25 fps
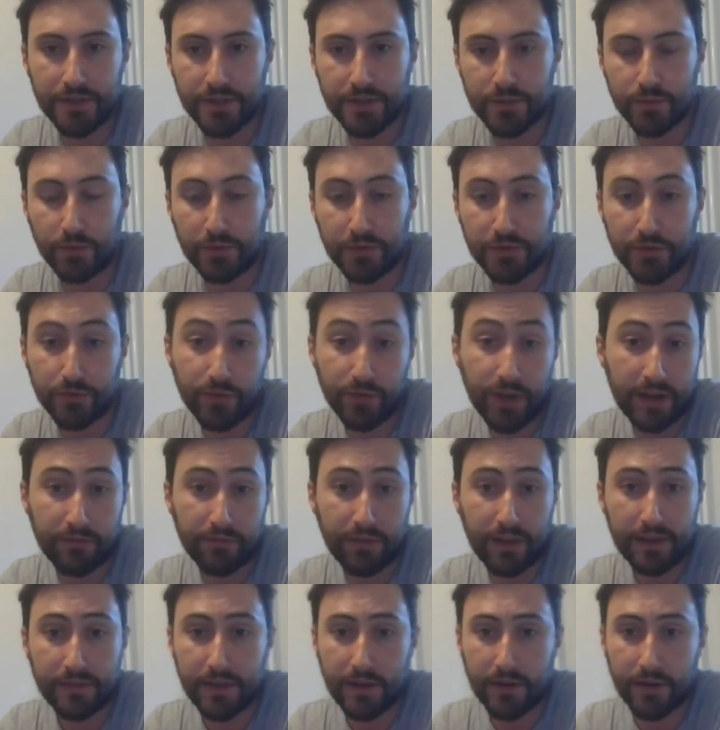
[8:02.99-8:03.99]
just want to
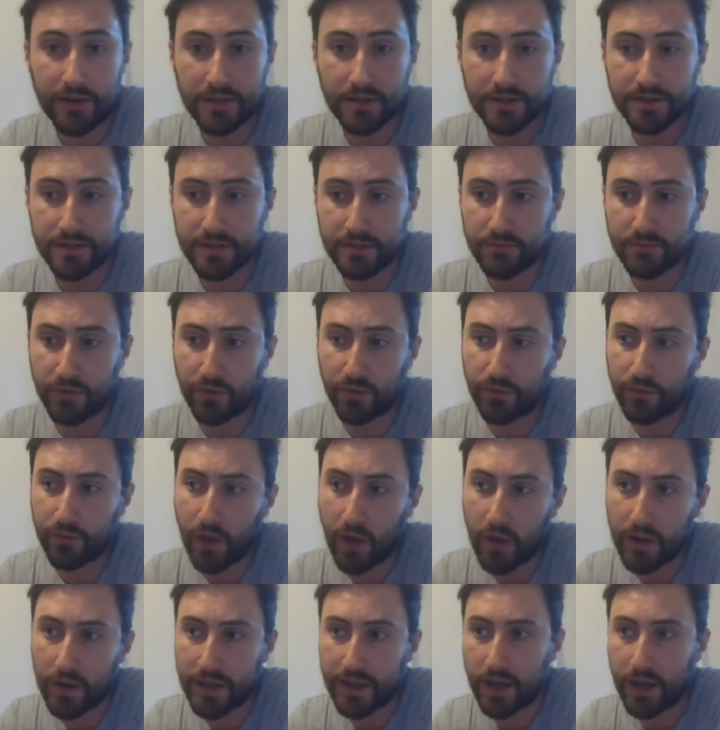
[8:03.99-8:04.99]
renovate their existing
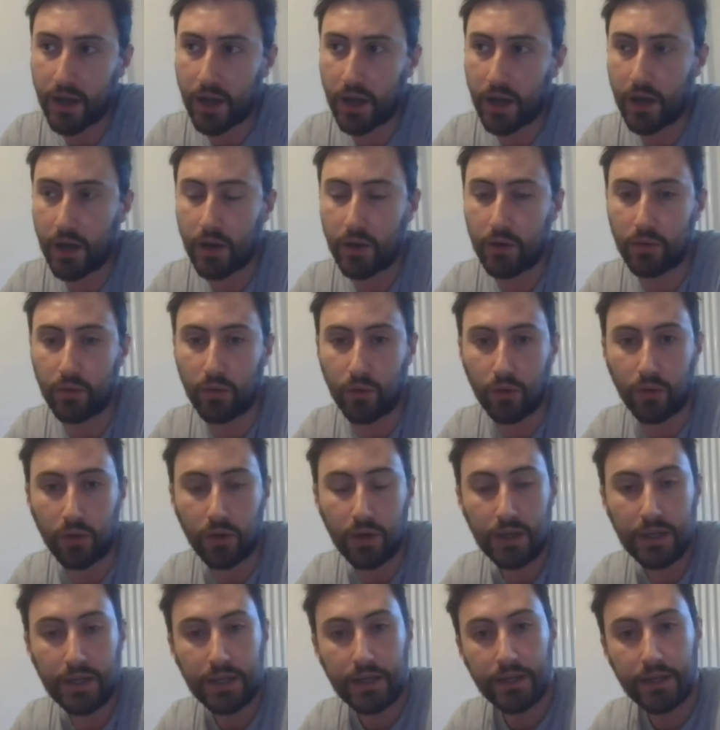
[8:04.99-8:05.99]
portfolio, or,
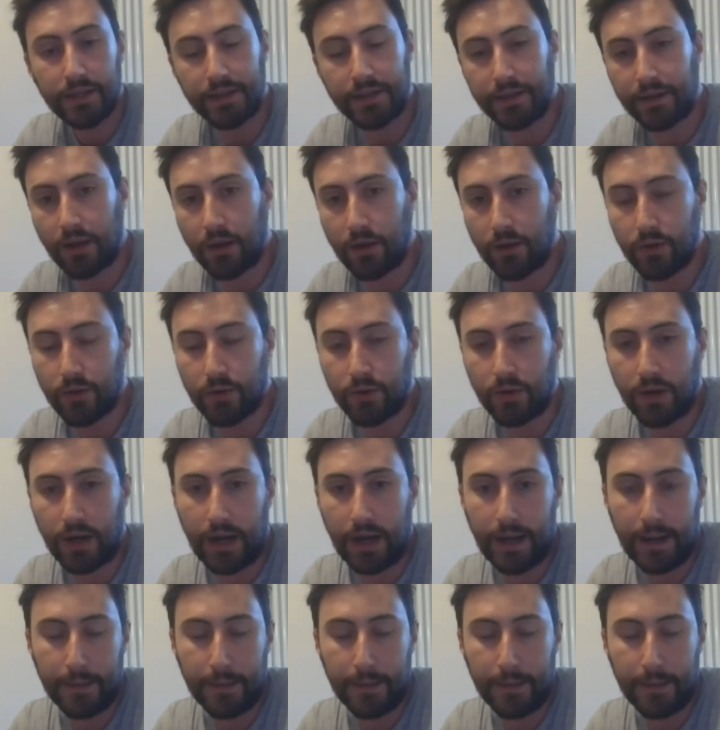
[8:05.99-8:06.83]
you know,